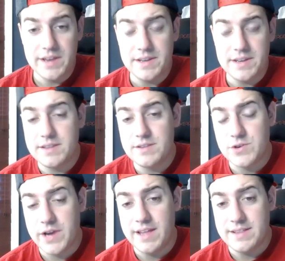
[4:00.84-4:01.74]
and
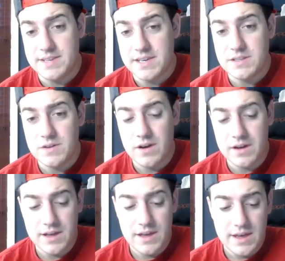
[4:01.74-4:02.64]
Trent and Tia
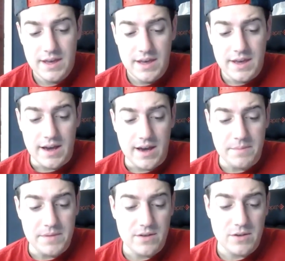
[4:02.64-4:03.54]
talk.
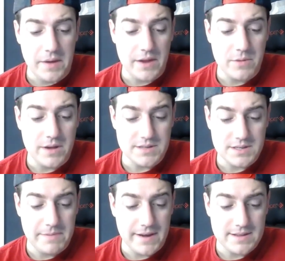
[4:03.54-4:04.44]
Um, this goes about as well as
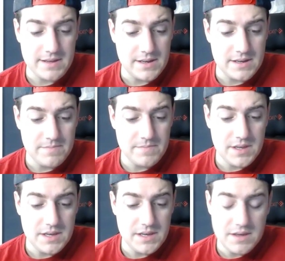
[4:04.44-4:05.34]
expected.
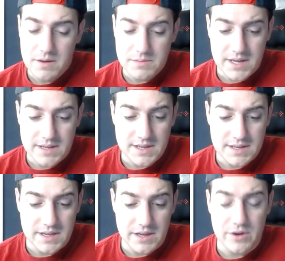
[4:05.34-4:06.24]
He comes out and
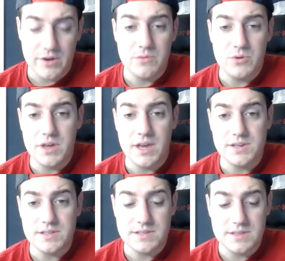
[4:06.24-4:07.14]
says like your
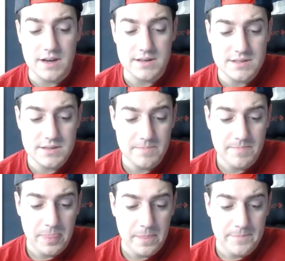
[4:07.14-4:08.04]
communication sucks.
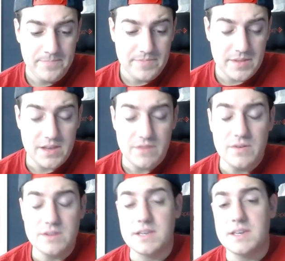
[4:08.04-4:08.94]
He
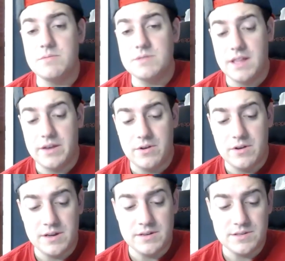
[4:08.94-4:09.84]
feels like he was led
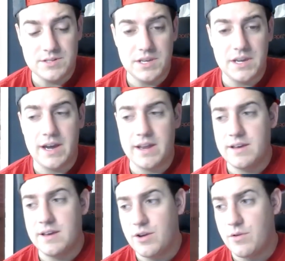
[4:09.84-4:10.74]
on. She kind
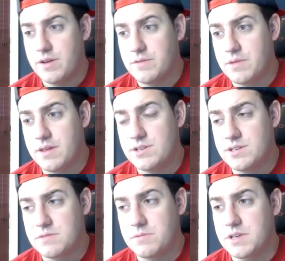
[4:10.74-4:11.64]
of agrees with it. She
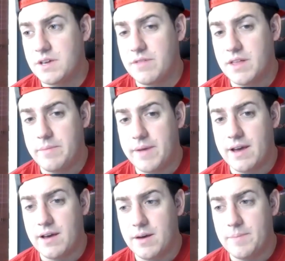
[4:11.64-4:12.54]
doesn't really give a lot of back,
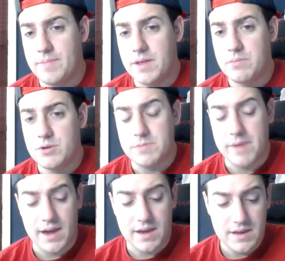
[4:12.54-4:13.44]
um, like
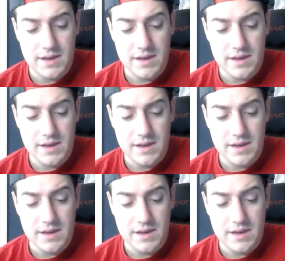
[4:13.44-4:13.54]
pushback.